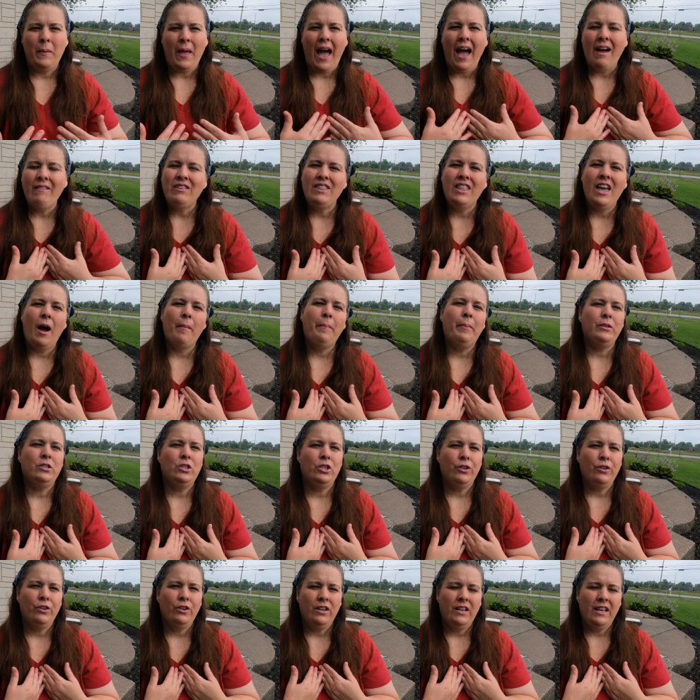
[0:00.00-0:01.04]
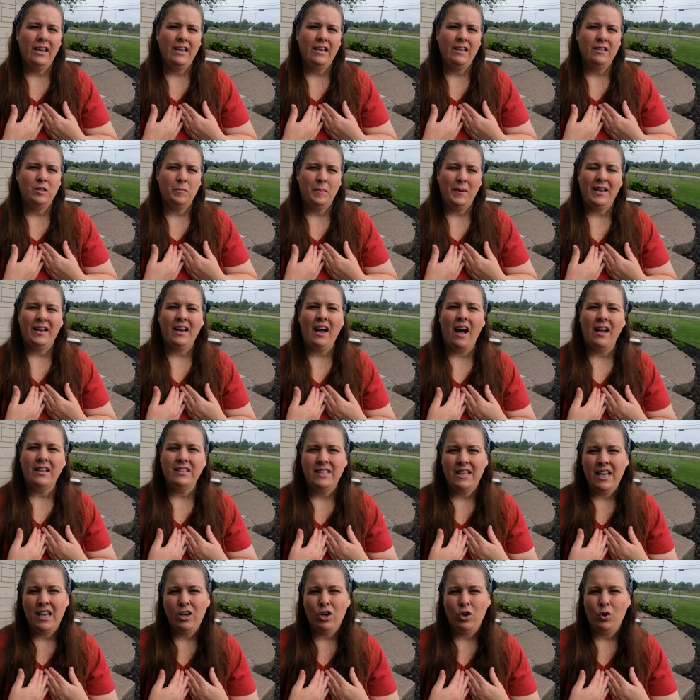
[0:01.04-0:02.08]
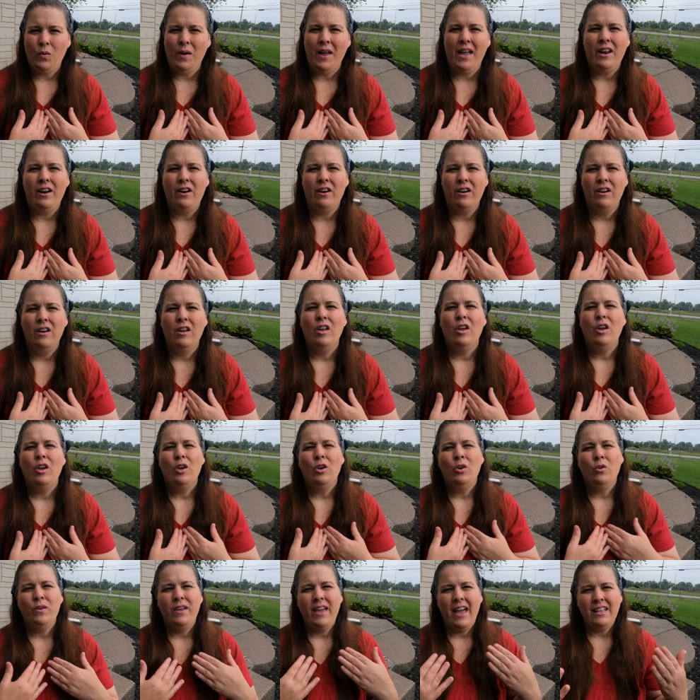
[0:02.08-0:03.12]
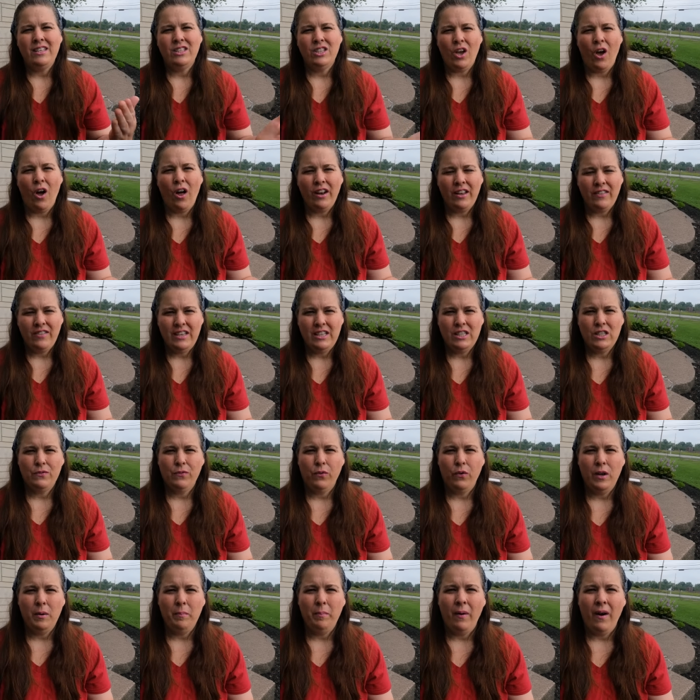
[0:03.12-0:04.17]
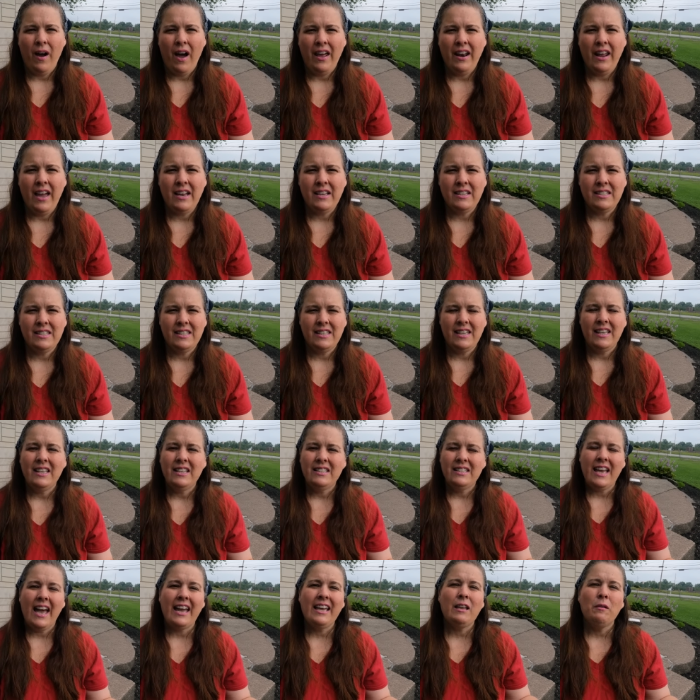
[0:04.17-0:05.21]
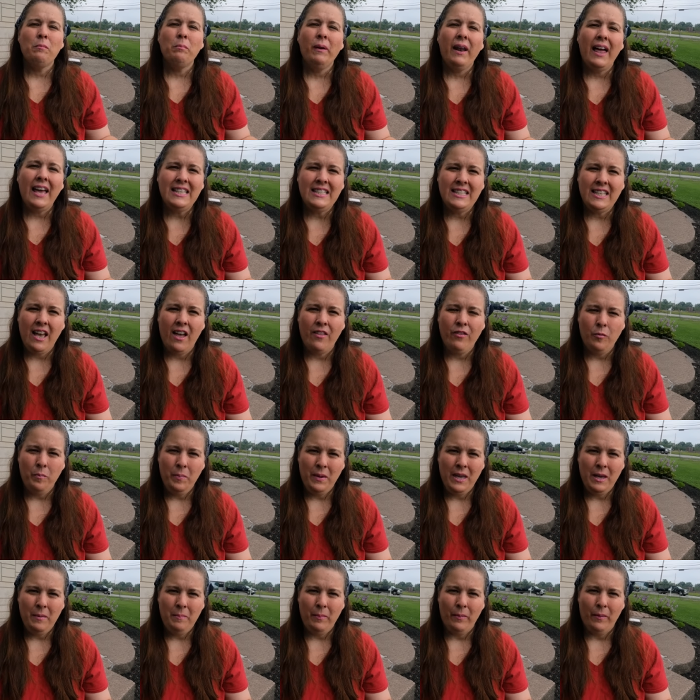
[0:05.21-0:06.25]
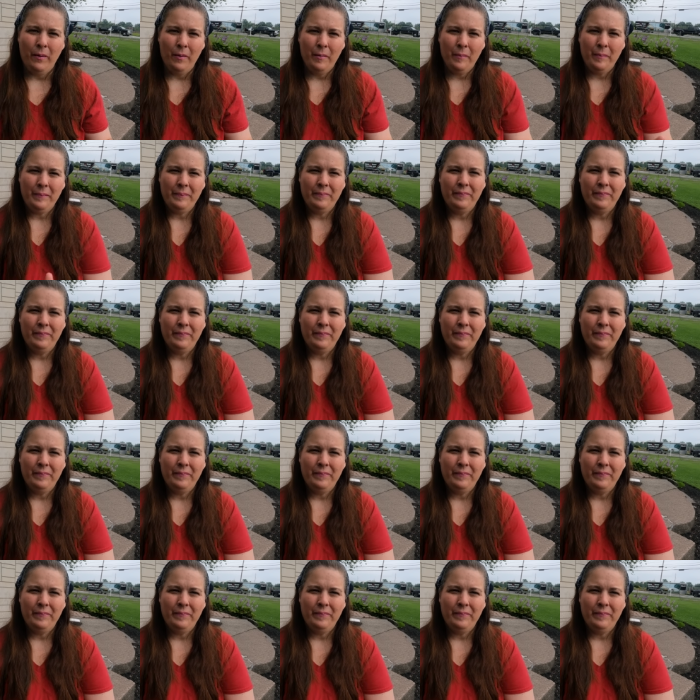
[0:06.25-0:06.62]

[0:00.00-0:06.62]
having the opportunity to be a content creator who gets all of these free products is I can bless other people.